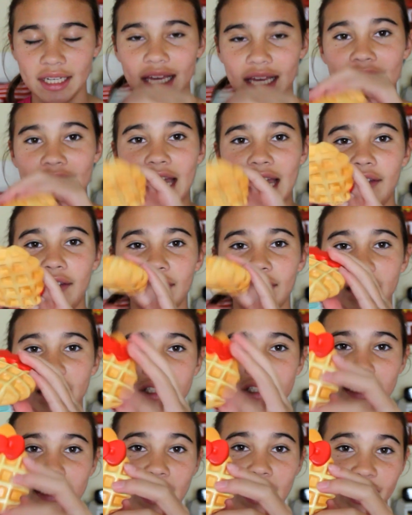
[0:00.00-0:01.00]
I have
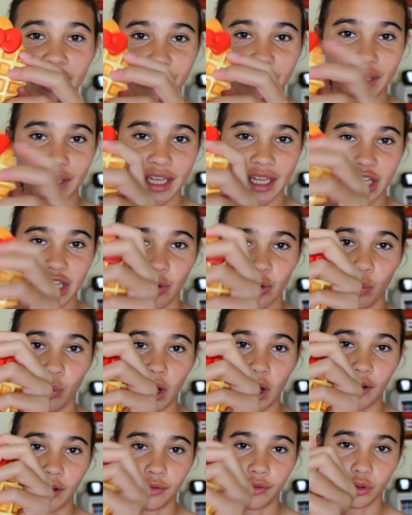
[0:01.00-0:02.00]
this Hello Kitty
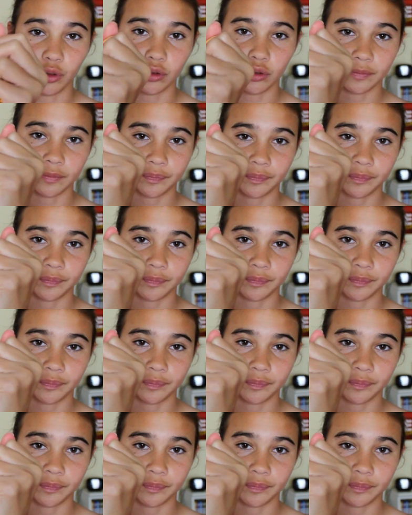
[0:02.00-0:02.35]
waffle.